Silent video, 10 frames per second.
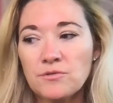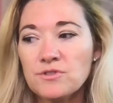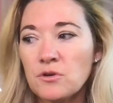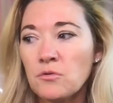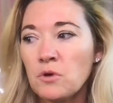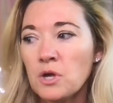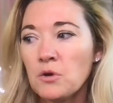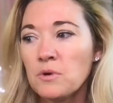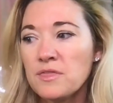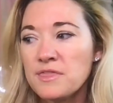So
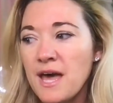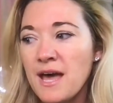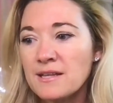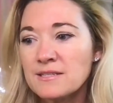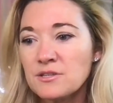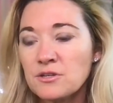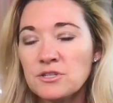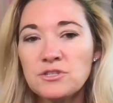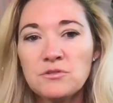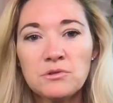with that,
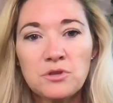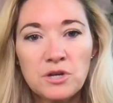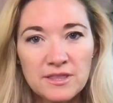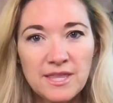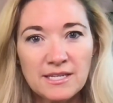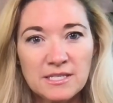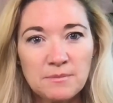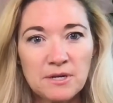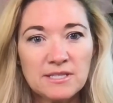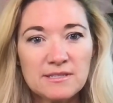could you look at that
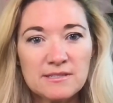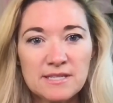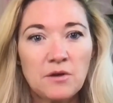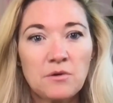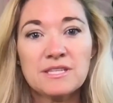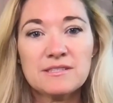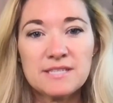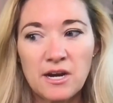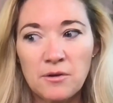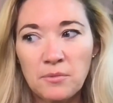experience and say, oh, that's
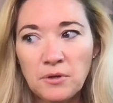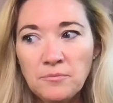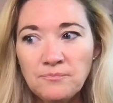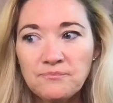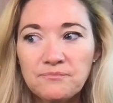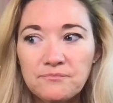terrible?